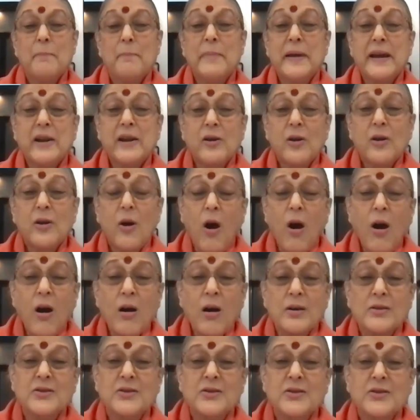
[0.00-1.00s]

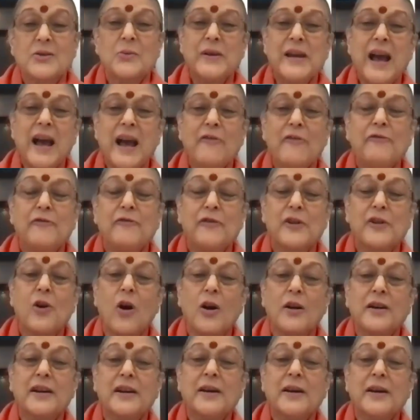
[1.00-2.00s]
Because we have
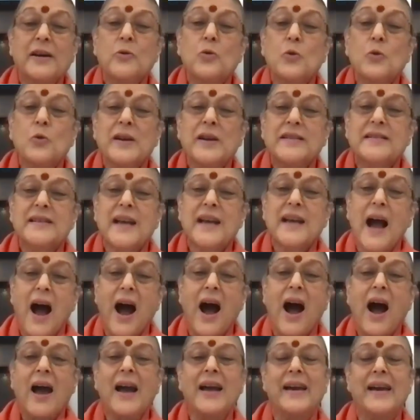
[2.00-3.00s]
forgotten who is
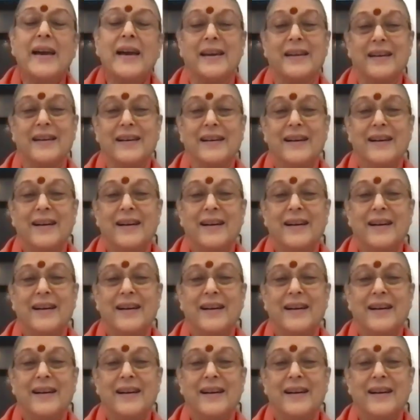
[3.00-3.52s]
I.